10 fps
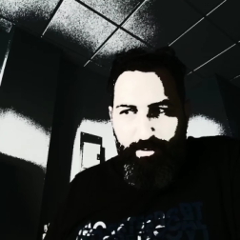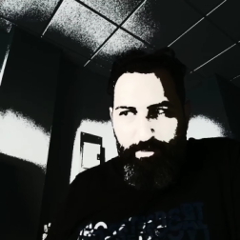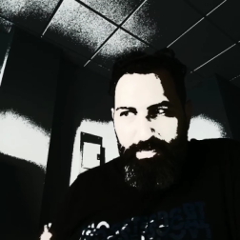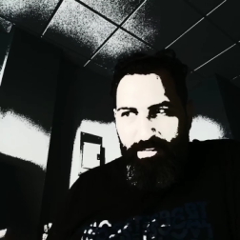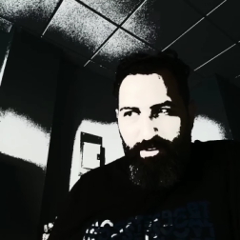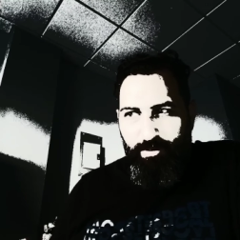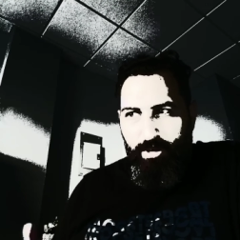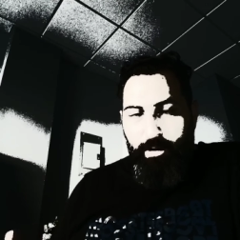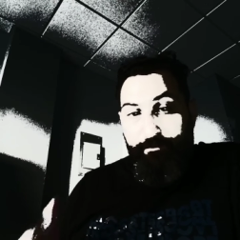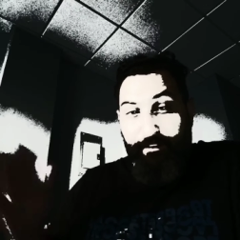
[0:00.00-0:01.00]
would be no
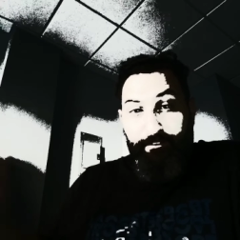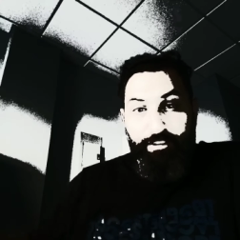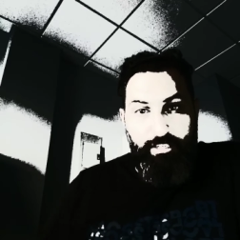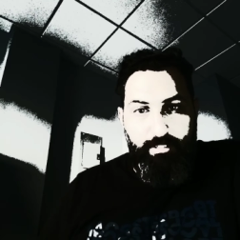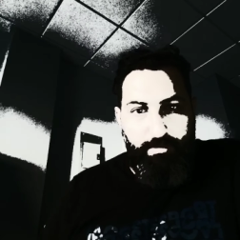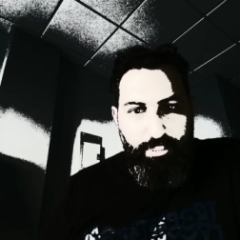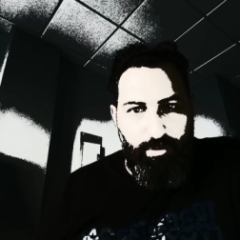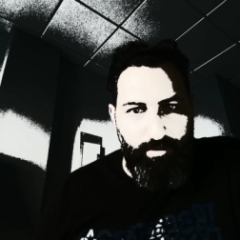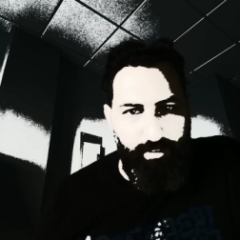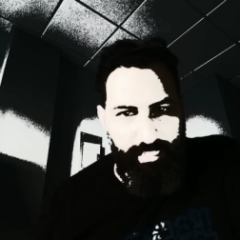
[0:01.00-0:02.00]
favoritism
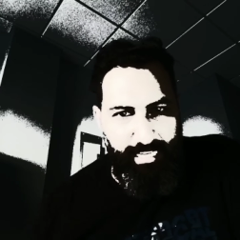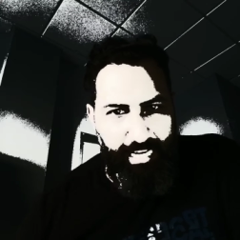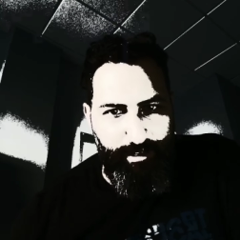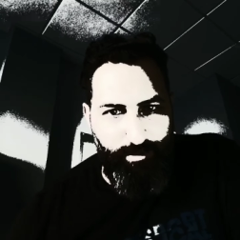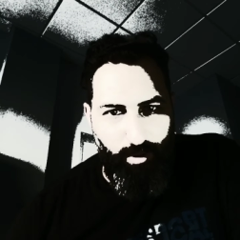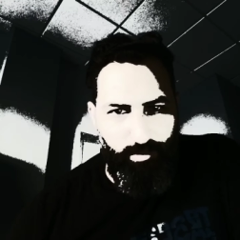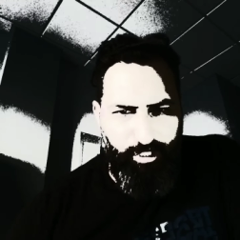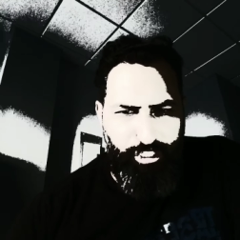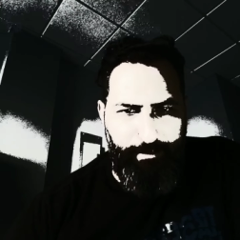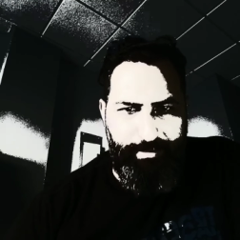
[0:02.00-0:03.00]
shown to the guy who owns
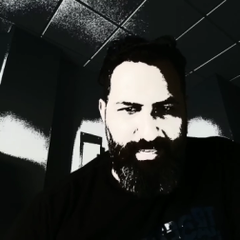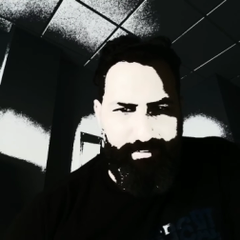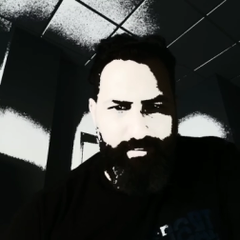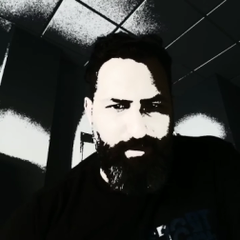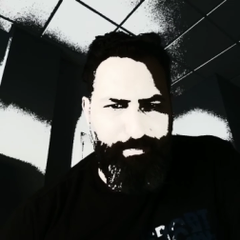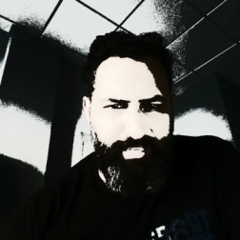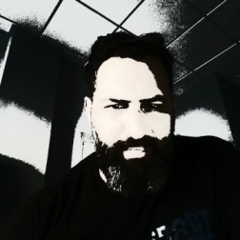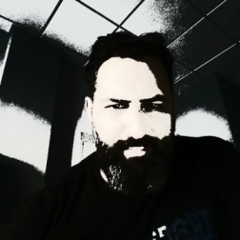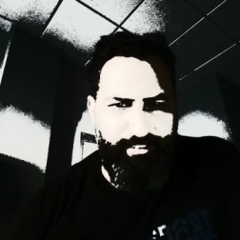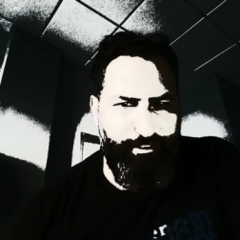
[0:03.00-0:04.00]
shipping
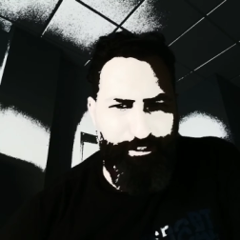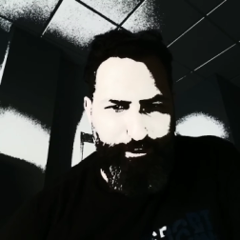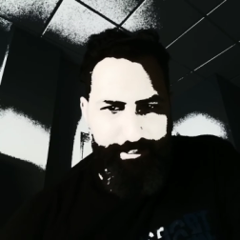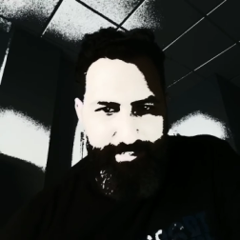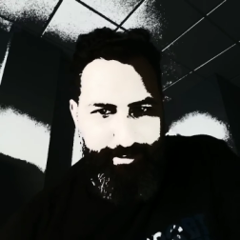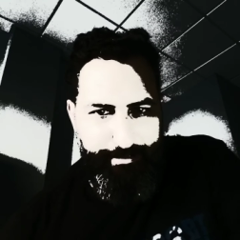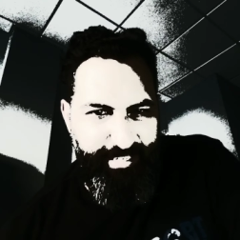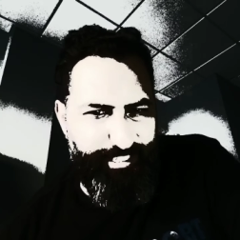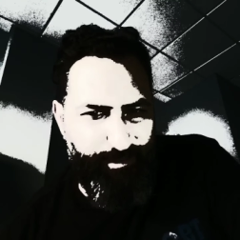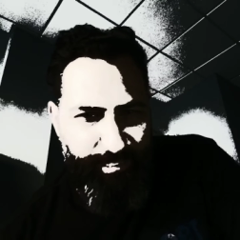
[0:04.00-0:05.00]
companies and insurance
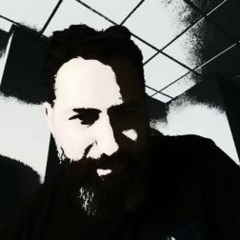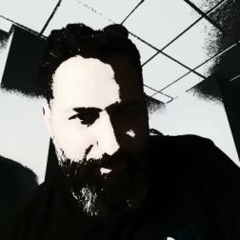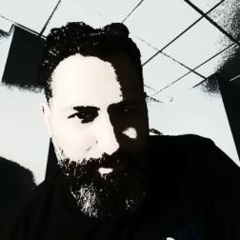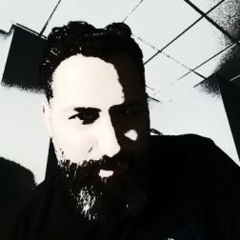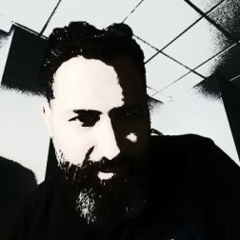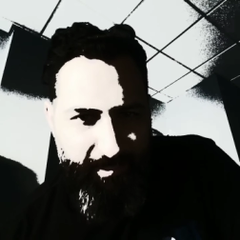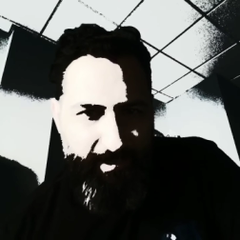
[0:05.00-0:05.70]
companies or whatever it was.